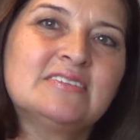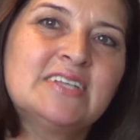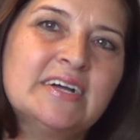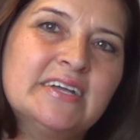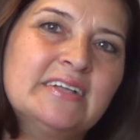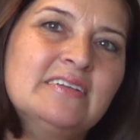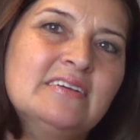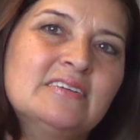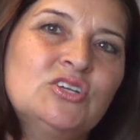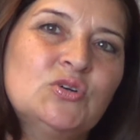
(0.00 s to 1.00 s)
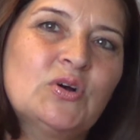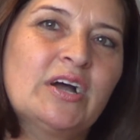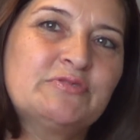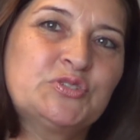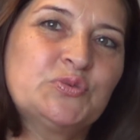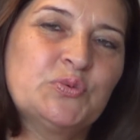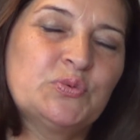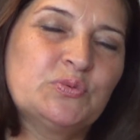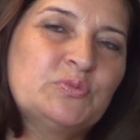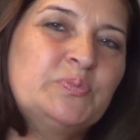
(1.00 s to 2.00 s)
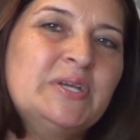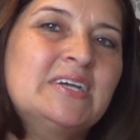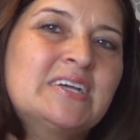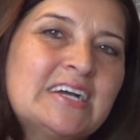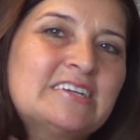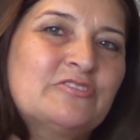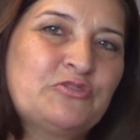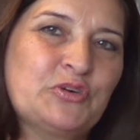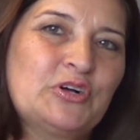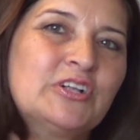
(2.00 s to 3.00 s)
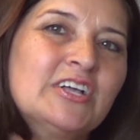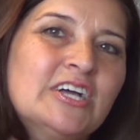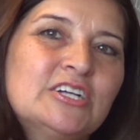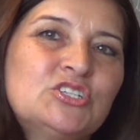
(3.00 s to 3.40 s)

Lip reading: then you have to be careful